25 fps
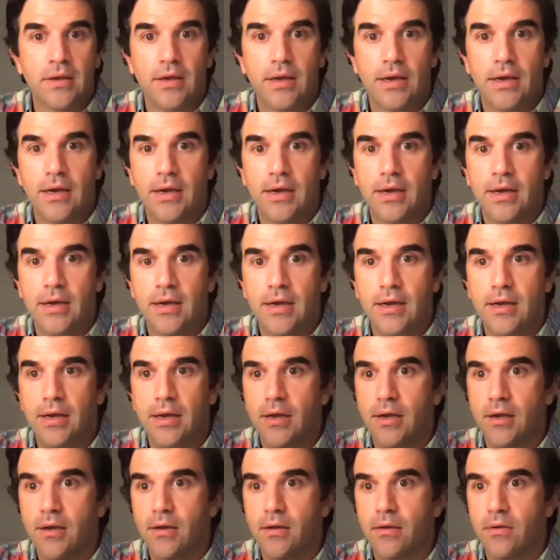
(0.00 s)

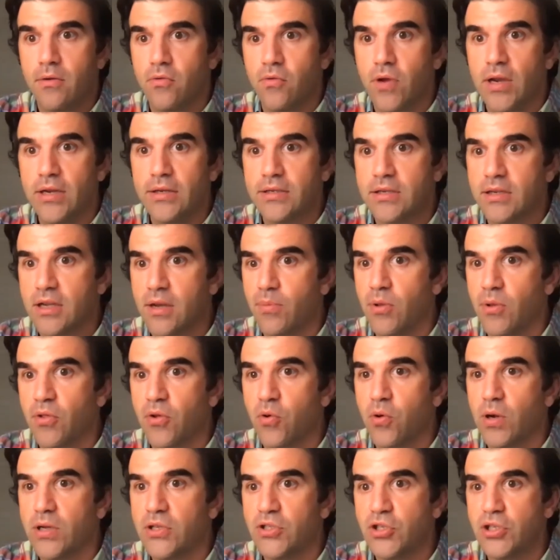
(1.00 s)
Uh, right, a couple other
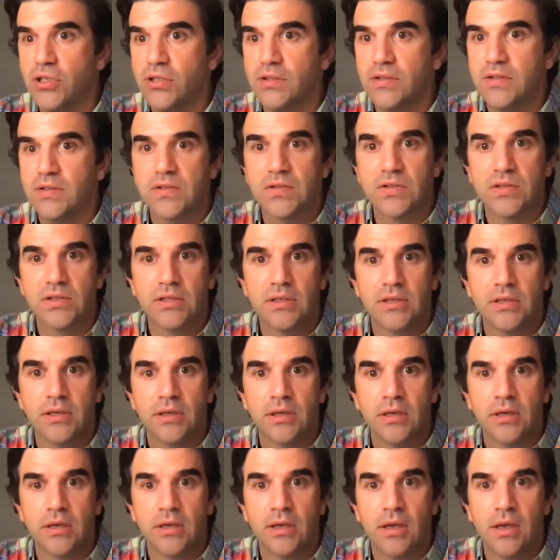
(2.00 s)
questions
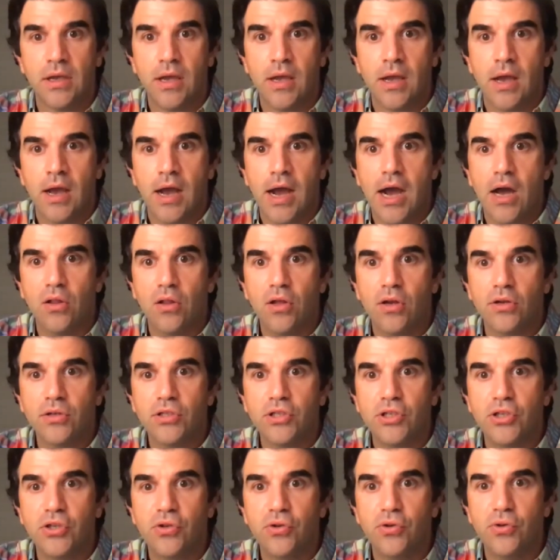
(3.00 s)
how long
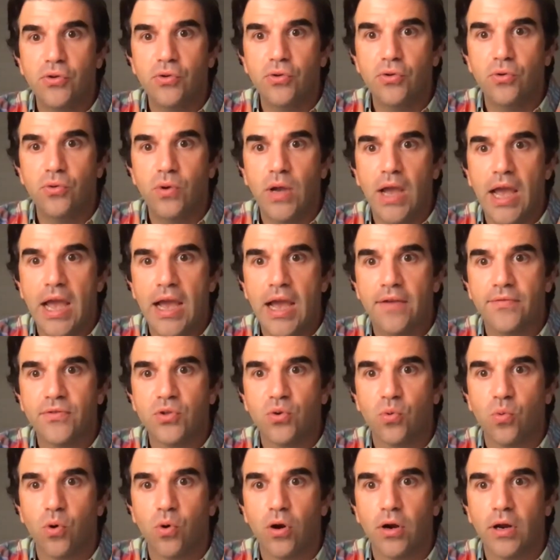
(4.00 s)
do you have
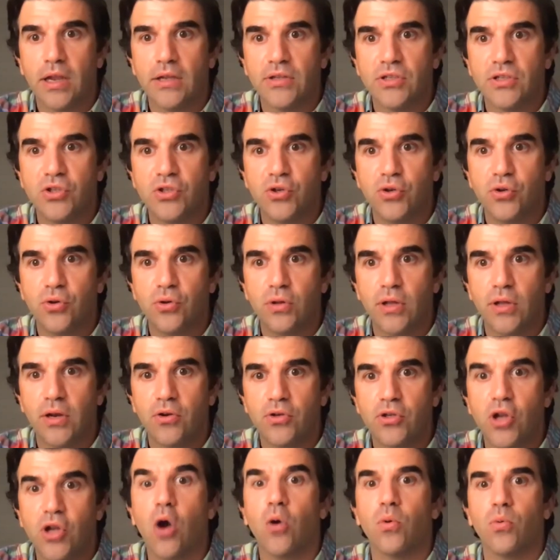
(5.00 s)
to work as a junior
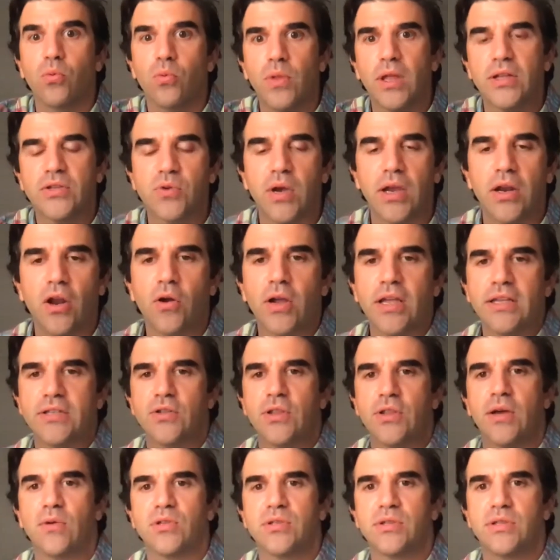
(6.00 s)
lighter? Oh, that's right. Okay,
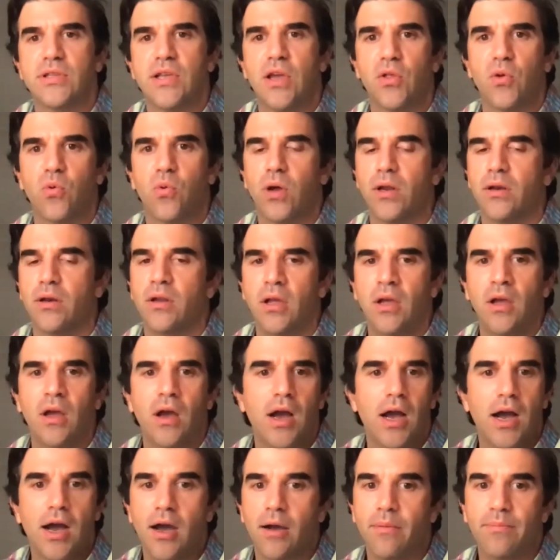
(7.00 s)
so that was the other one.
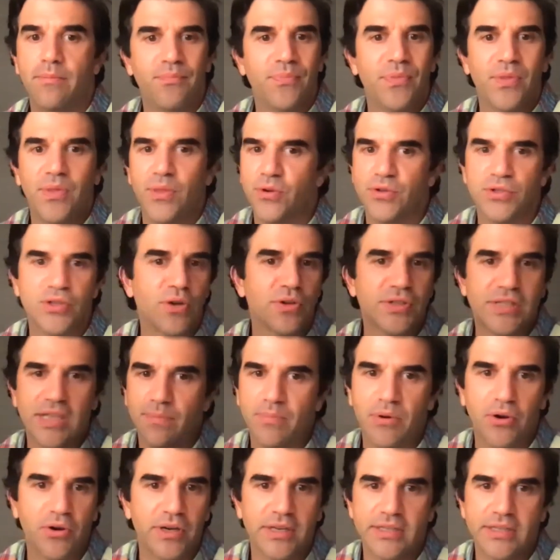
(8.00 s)
Um, there's no
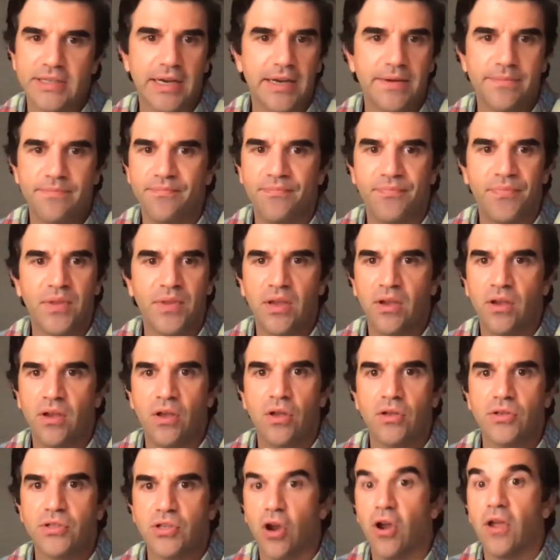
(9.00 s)
set period of time.
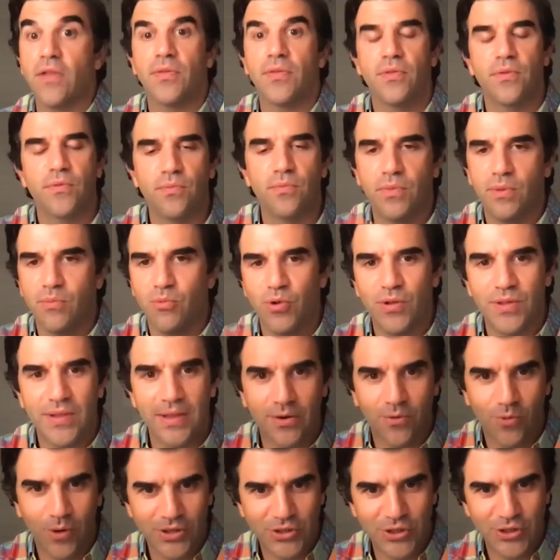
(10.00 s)
Sorry, let me read the
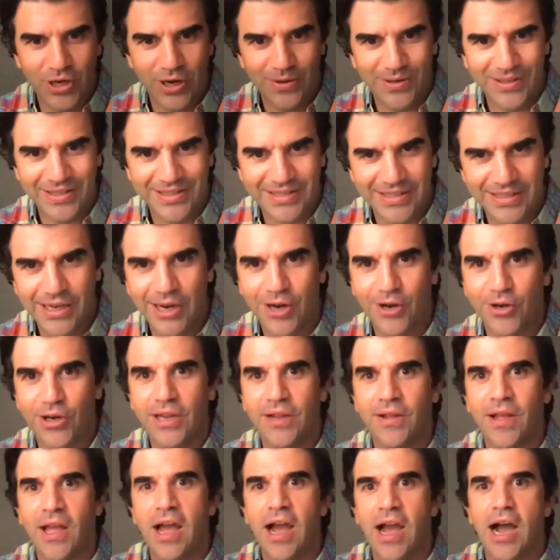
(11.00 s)
question out in its
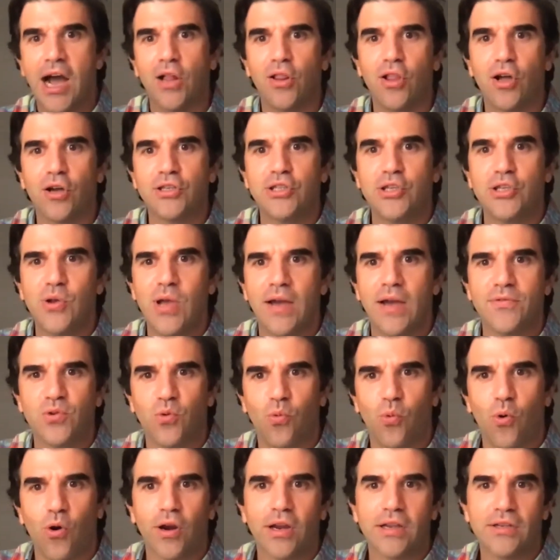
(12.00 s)
entirety. How long do you have to
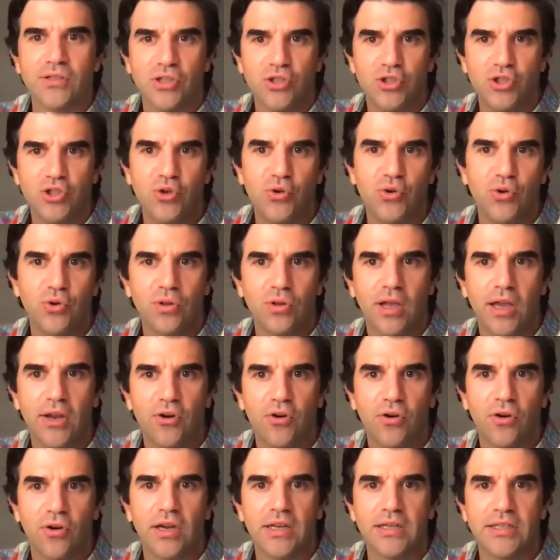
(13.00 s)
work as a junior
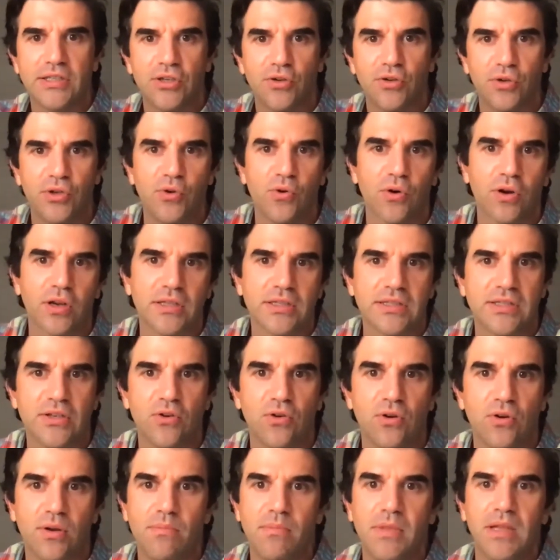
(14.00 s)
lighter until you are
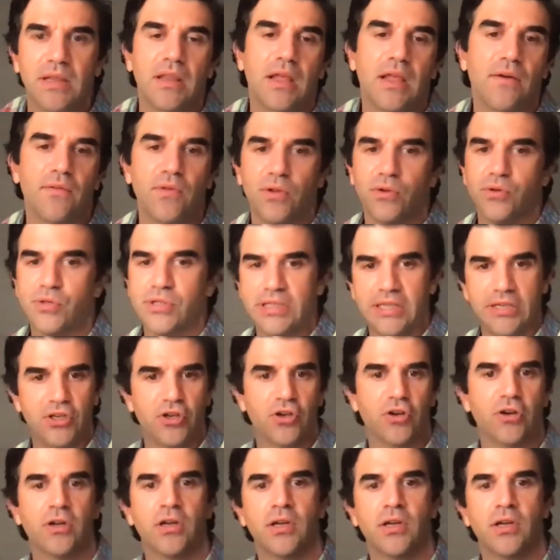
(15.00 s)
considered a mid level or senior?